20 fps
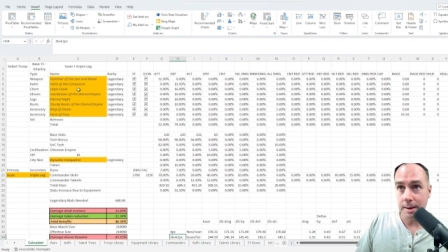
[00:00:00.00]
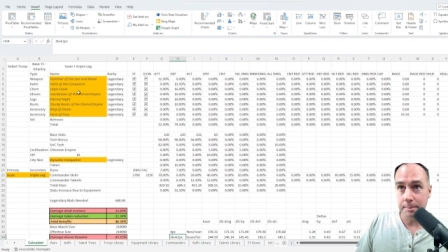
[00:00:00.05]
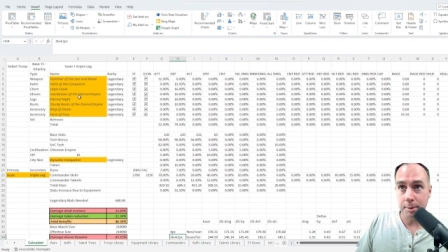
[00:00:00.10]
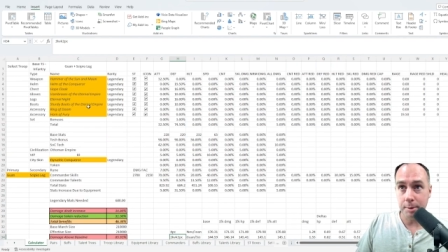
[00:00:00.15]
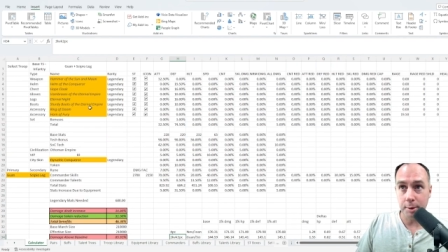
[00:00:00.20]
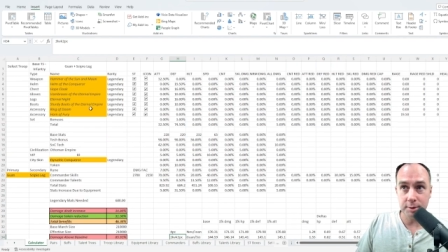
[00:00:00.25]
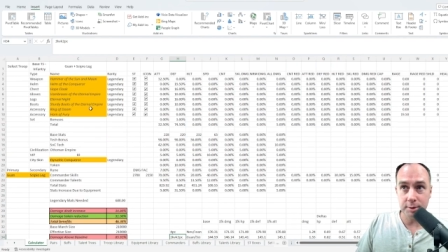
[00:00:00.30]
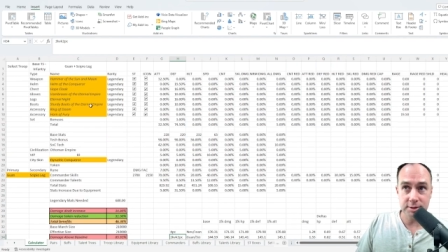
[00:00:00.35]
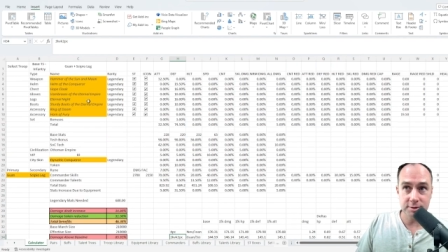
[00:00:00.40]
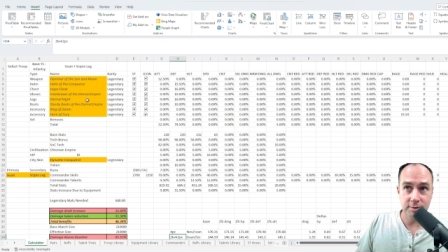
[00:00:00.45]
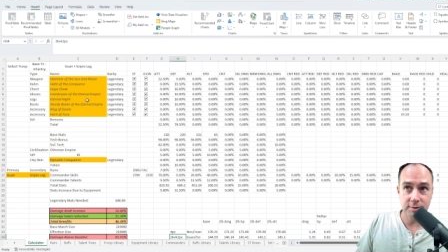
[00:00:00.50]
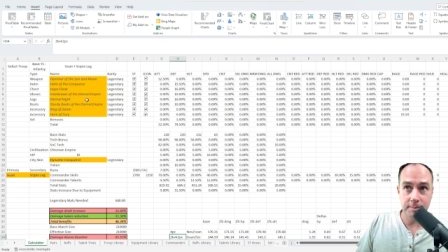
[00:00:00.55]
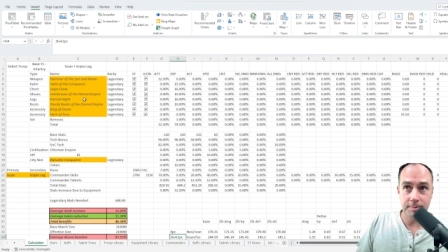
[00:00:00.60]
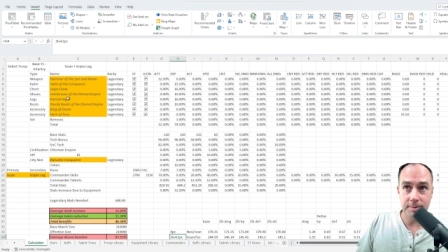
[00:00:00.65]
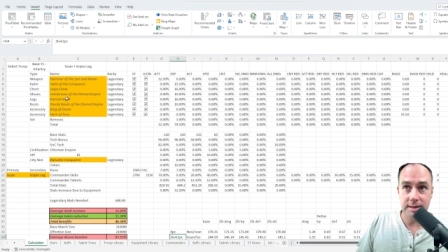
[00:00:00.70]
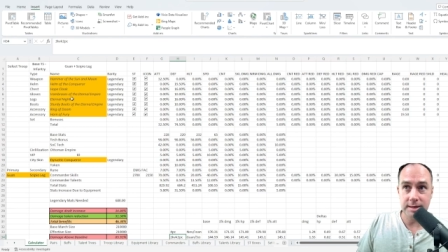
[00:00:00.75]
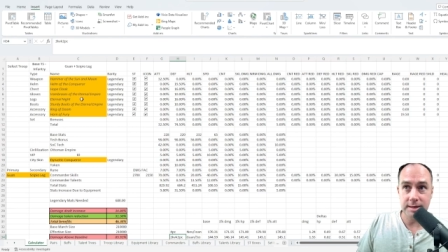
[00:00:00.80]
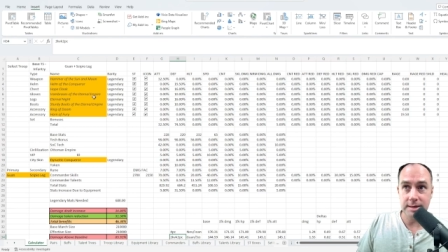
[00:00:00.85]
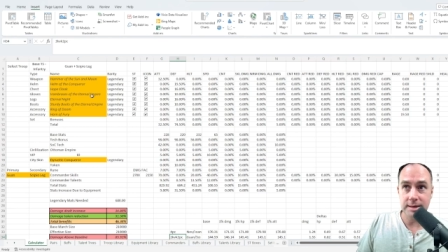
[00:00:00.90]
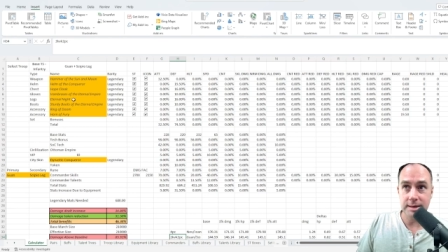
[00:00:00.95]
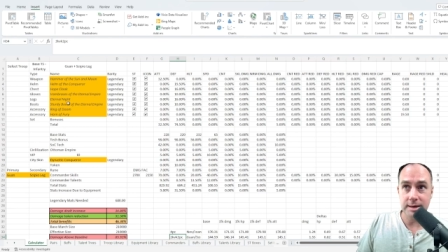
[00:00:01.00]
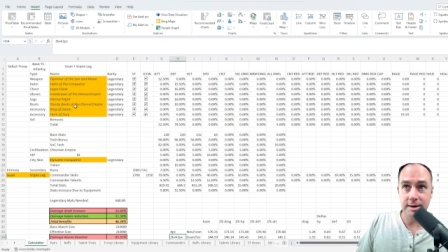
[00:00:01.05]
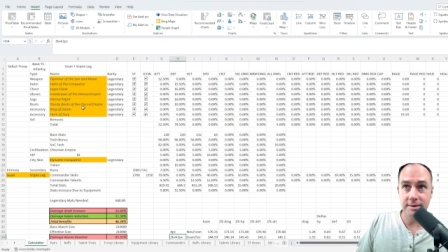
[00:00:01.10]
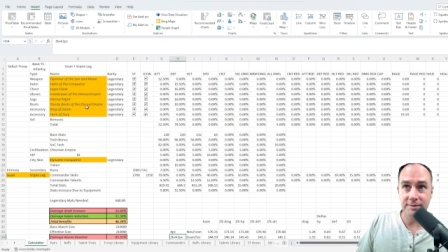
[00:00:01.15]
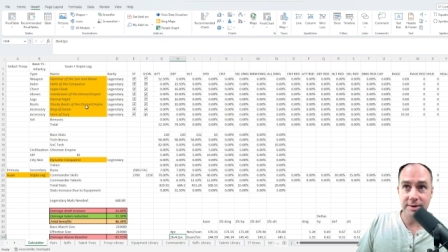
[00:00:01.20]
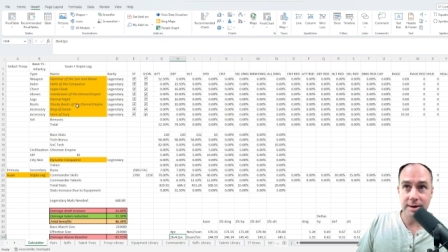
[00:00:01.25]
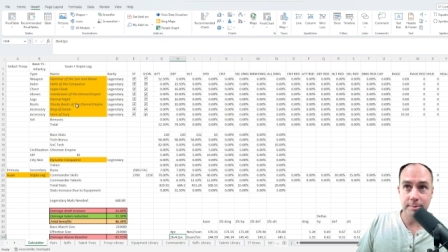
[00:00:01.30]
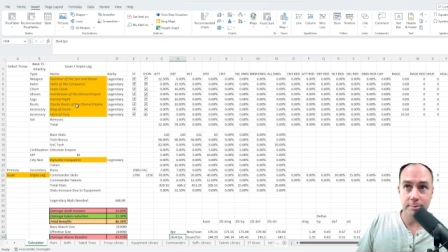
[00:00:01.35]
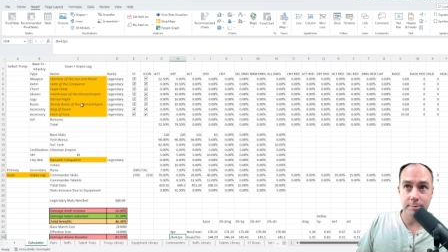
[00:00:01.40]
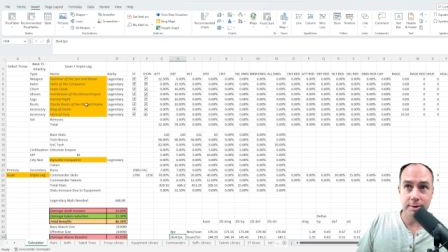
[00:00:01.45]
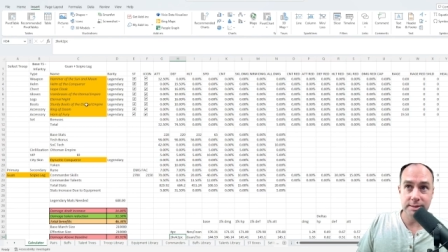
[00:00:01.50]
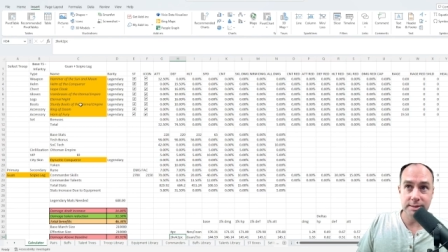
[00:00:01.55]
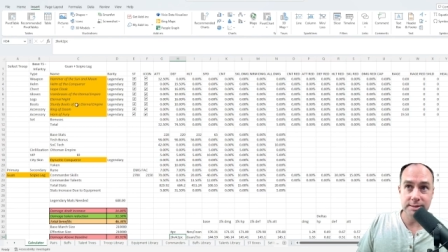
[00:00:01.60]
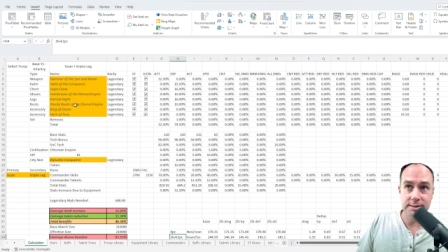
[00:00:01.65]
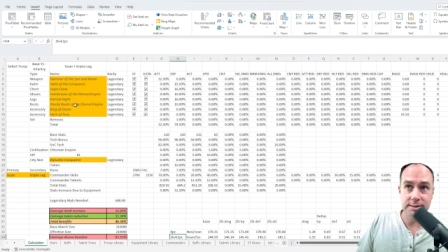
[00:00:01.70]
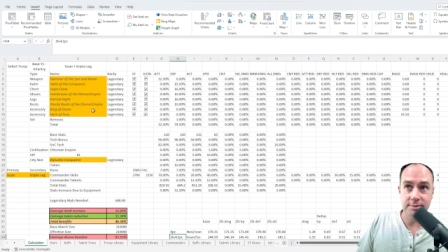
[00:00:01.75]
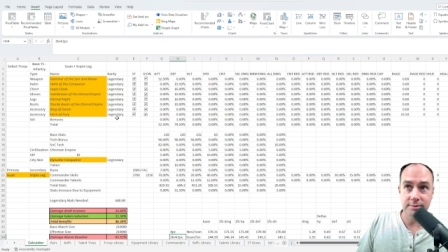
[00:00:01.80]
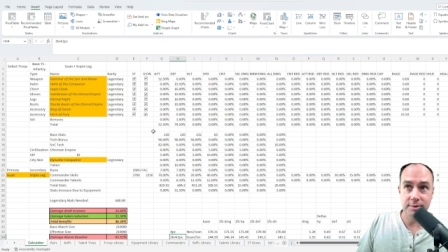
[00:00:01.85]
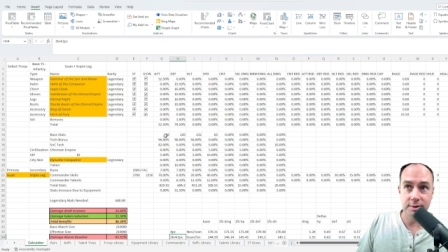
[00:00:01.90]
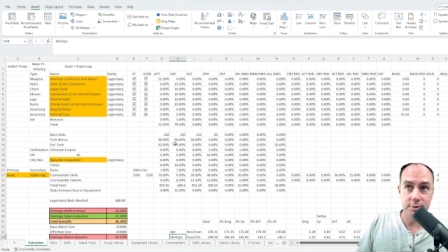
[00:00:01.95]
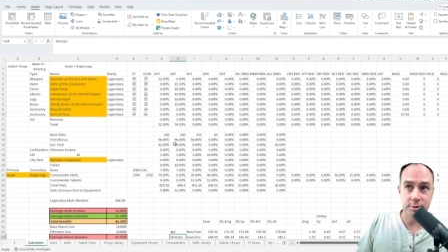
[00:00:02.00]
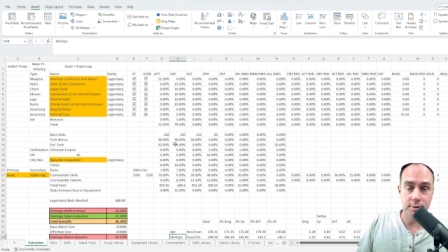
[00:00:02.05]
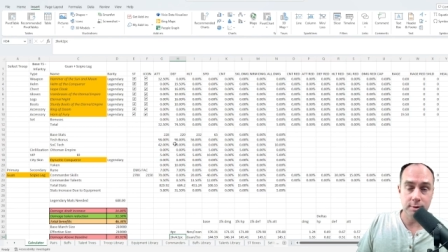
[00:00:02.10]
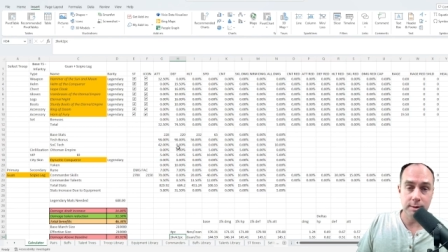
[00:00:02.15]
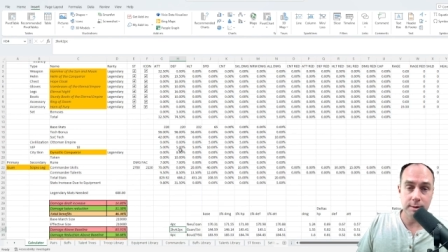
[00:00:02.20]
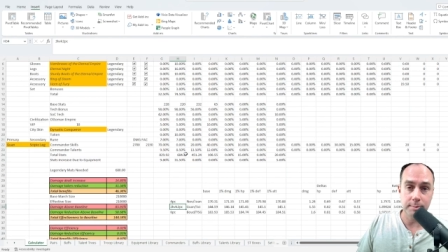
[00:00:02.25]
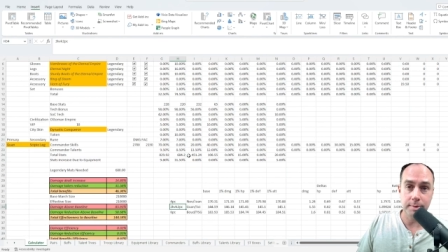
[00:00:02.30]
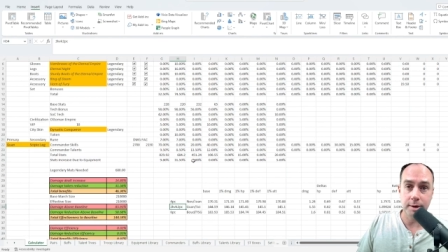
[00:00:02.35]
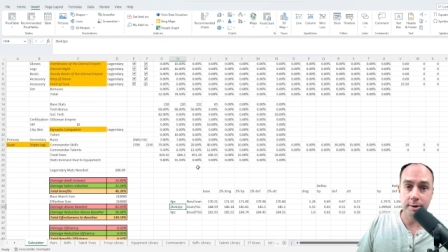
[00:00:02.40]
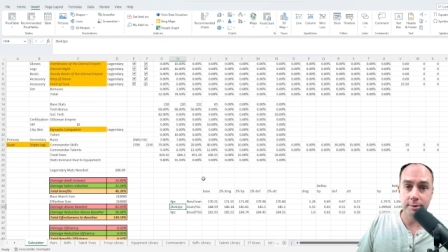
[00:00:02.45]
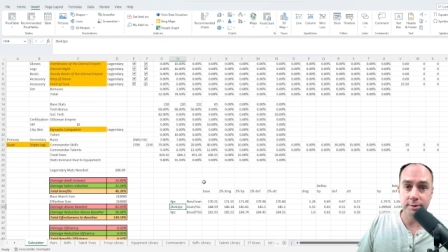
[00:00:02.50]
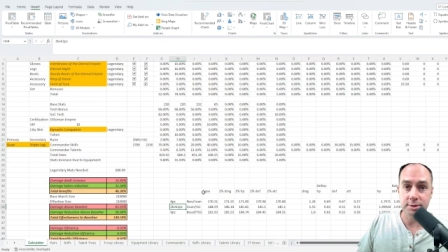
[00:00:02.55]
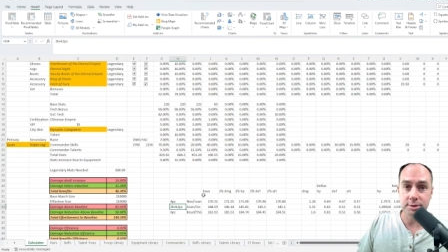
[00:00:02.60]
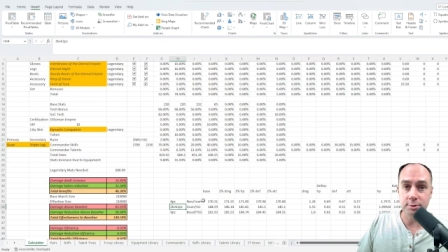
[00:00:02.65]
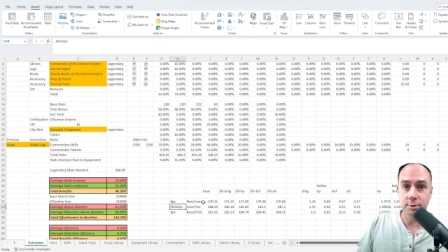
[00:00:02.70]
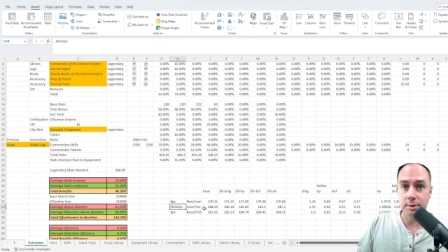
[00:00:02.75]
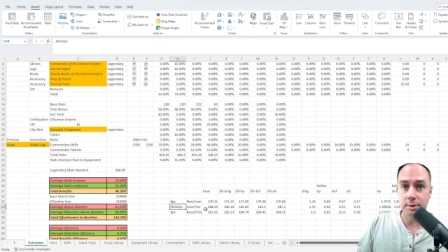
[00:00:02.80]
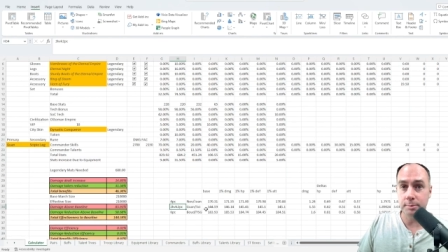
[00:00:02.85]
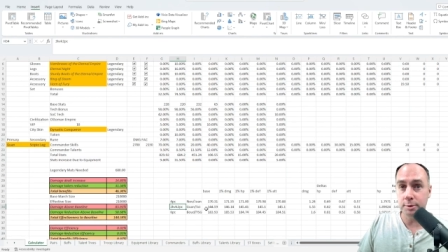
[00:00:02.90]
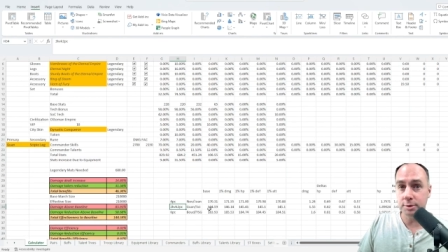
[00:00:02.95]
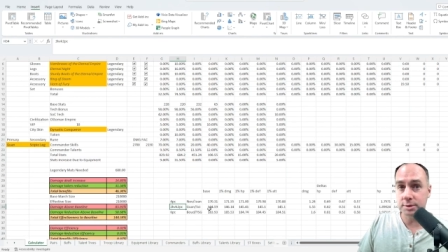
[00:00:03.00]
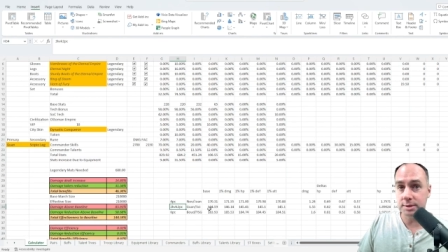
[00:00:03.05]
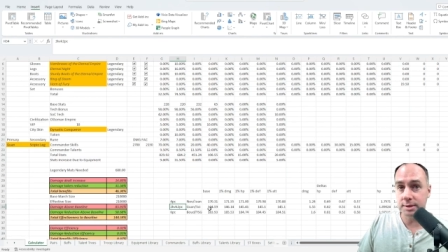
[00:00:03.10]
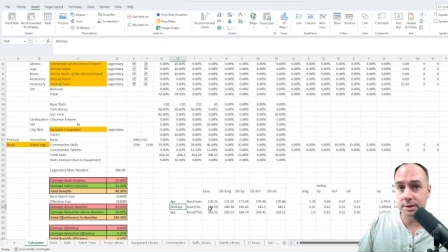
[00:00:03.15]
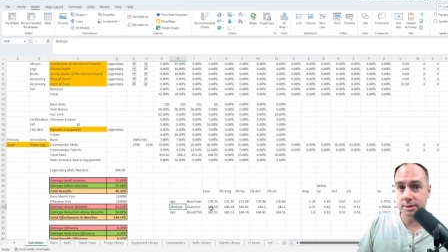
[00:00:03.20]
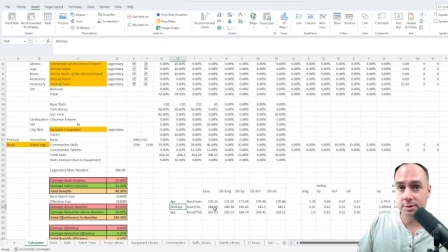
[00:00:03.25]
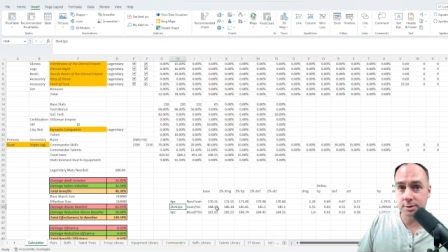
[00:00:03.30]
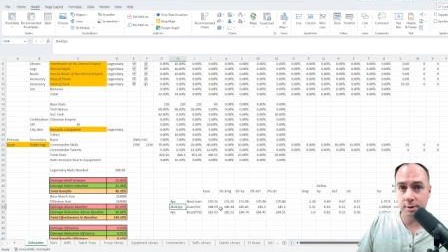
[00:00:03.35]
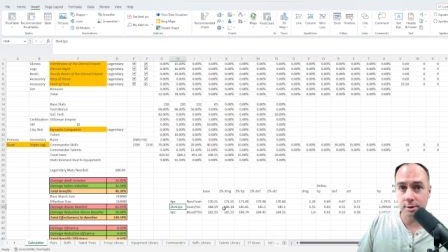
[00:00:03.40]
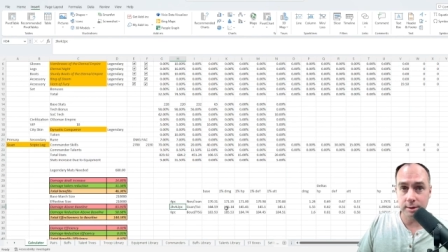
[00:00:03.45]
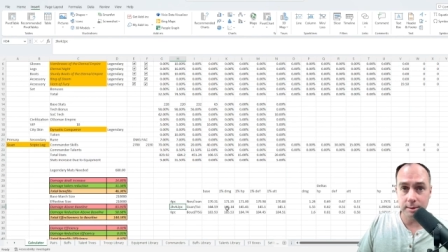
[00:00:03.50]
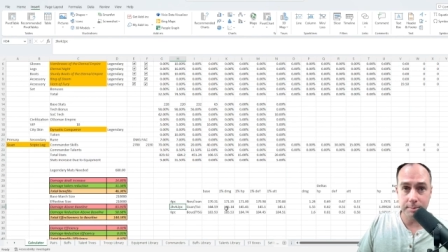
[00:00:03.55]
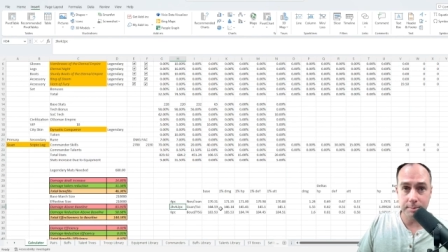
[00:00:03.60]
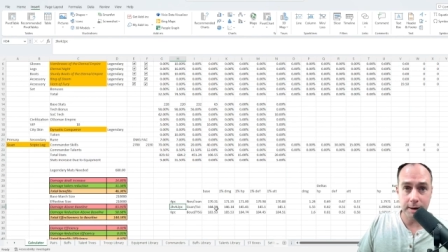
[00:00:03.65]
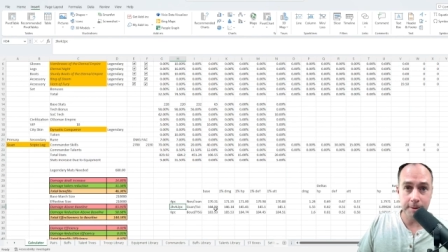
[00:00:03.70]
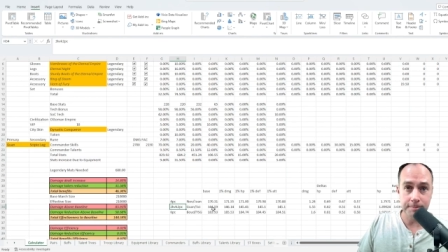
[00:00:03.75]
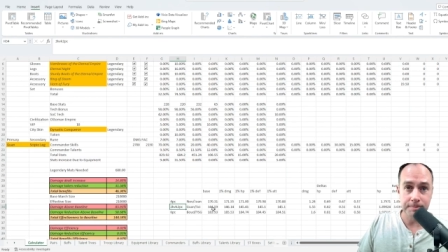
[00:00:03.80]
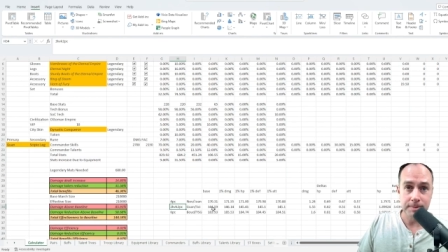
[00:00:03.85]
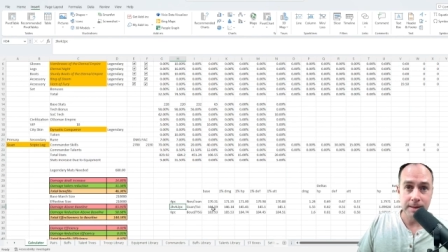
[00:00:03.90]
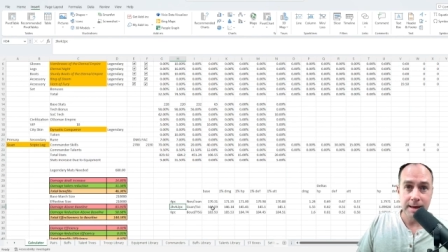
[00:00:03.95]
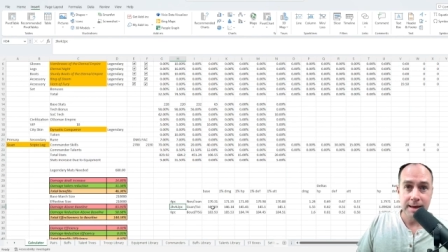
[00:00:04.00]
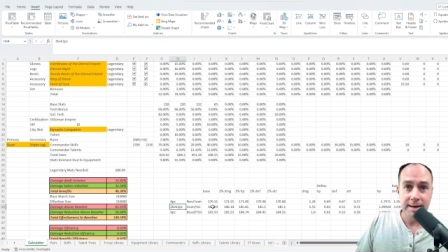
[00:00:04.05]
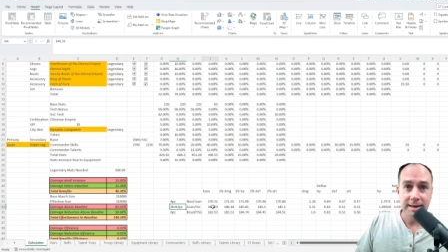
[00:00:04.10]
uh, bonus from the uh, Vambraces of the Eternal Empire, the Sturdy Boots of the Eternal Empire,